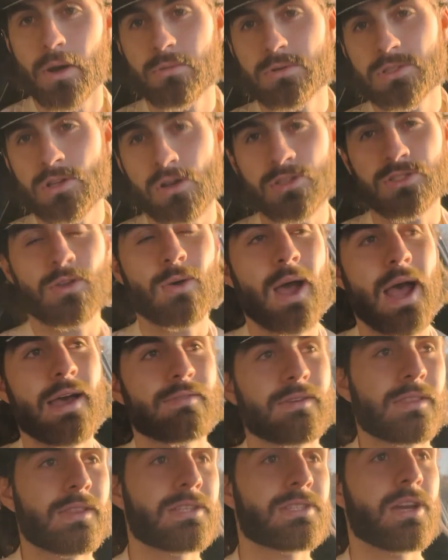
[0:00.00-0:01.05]
it was also
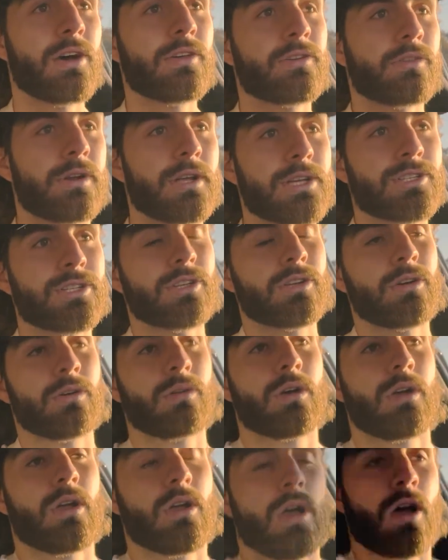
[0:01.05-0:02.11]
having this other issue.
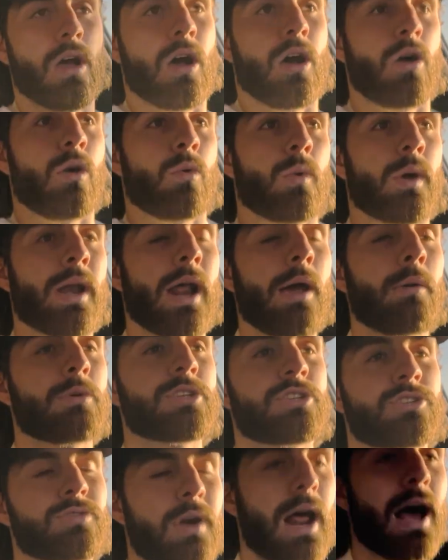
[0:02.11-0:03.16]
When I
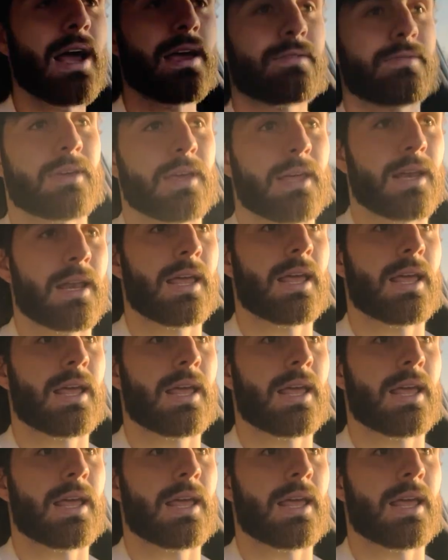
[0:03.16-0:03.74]
would drive it,